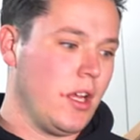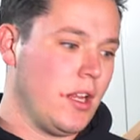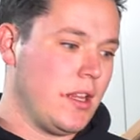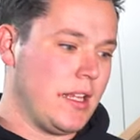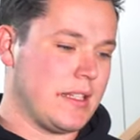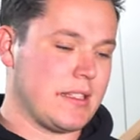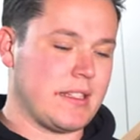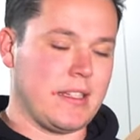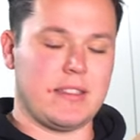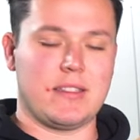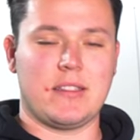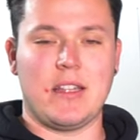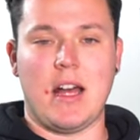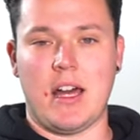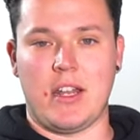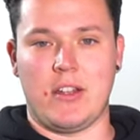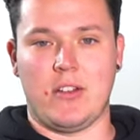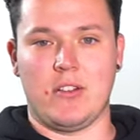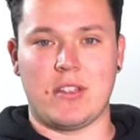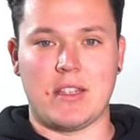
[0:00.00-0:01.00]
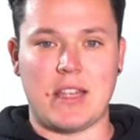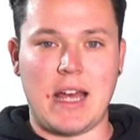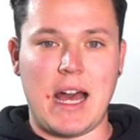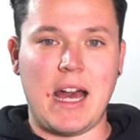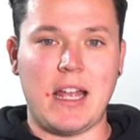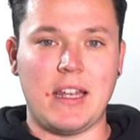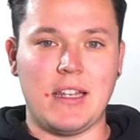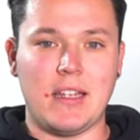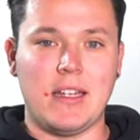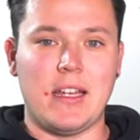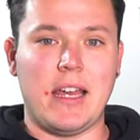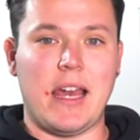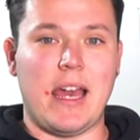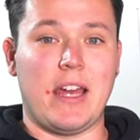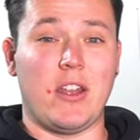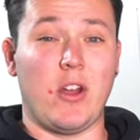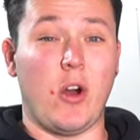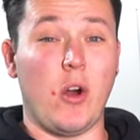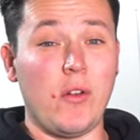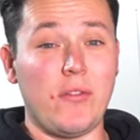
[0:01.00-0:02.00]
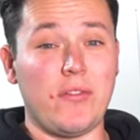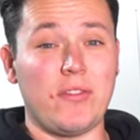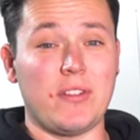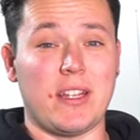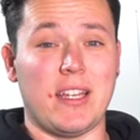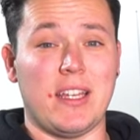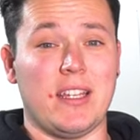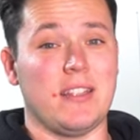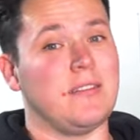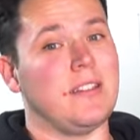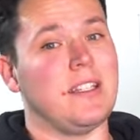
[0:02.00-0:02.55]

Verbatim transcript: let's get started on that and hopefully